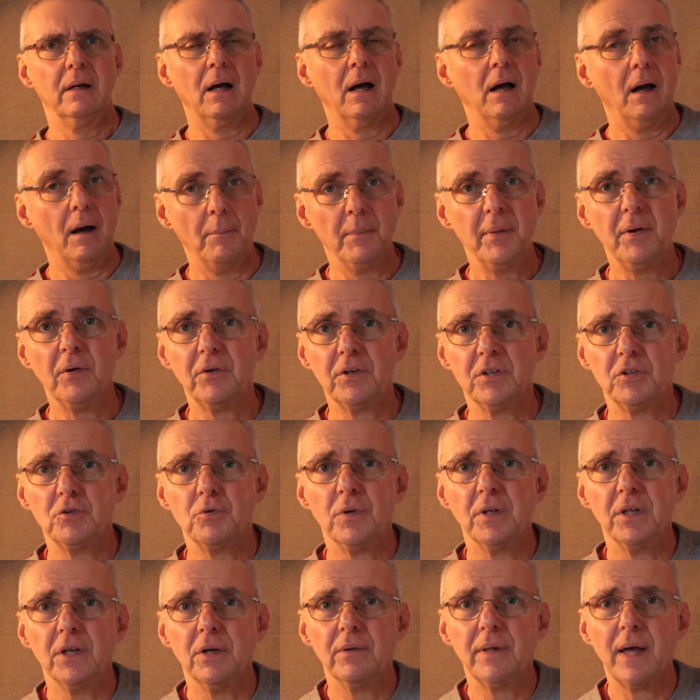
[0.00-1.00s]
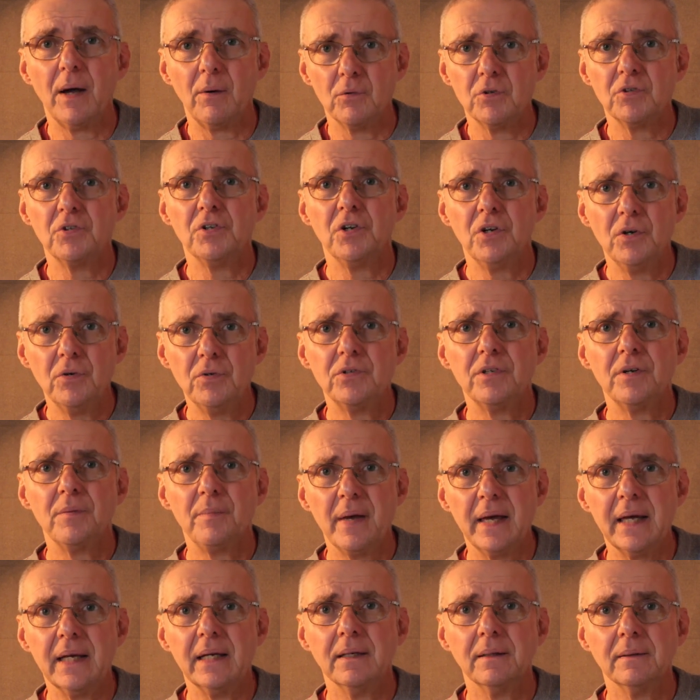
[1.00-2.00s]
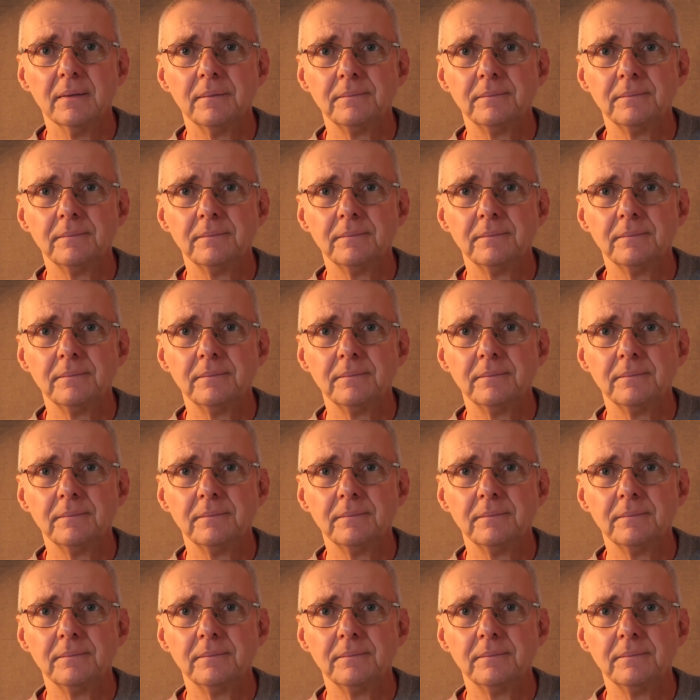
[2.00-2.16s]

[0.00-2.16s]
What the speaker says: I'll be honest with you, that was new to me.